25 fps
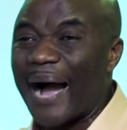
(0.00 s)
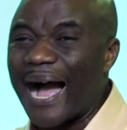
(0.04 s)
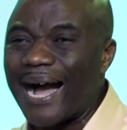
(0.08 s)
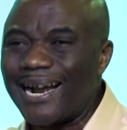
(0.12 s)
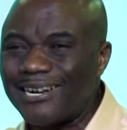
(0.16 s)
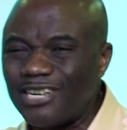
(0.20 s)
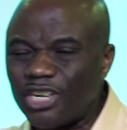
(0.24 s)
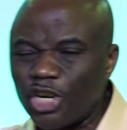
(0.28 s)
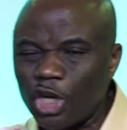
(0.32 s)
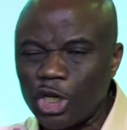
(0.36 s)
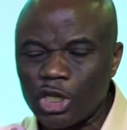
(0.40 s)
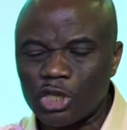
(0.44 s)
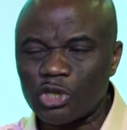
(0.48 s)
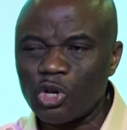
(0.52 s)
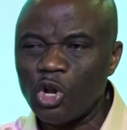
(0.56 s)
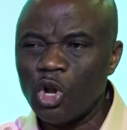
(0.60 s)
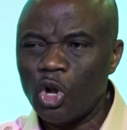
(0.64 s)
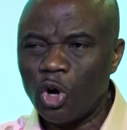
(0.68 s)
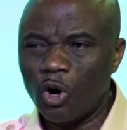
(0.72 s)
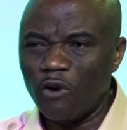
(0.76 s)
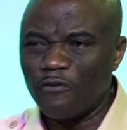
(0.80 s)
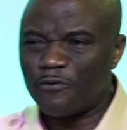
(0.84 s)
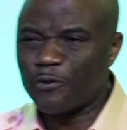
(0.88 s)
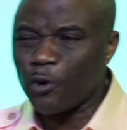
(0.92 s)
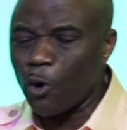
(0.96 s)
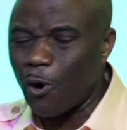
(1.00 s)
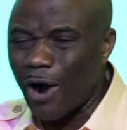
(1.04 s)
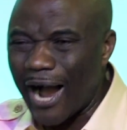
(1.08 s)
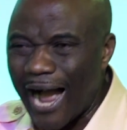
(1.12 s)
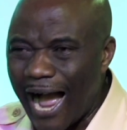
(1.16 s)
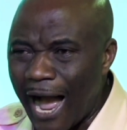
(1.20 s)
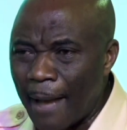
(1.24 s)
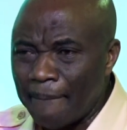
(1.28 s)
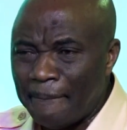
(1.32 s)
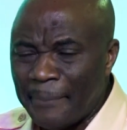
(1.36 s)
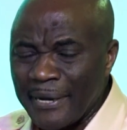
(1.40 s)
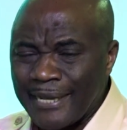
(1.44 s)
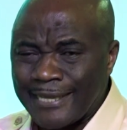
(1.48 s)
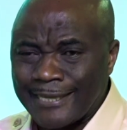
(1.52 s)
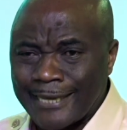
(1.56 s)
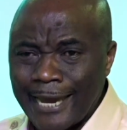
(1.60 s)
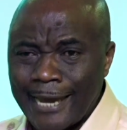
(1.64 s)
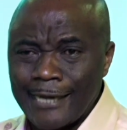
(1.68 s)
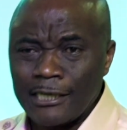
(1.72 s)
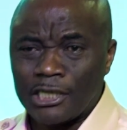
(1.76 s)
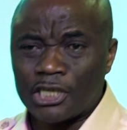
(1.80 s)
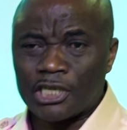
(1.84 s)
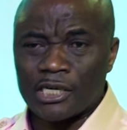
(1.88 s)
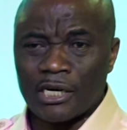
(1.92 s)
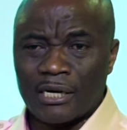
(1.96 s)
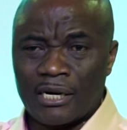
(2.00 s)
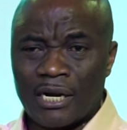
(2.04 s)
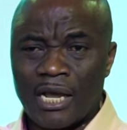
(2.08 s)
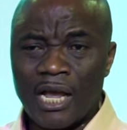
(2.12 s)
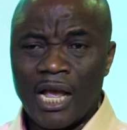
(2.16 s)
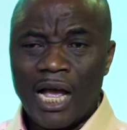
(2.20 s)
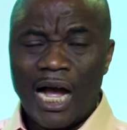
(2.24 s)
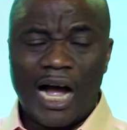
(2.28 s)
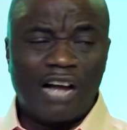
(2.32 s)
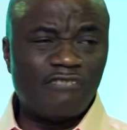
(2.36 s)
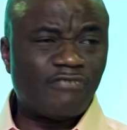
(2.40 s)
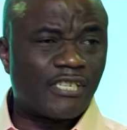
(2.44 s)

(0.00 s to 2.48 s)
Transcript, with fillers: boundaries of your habitation.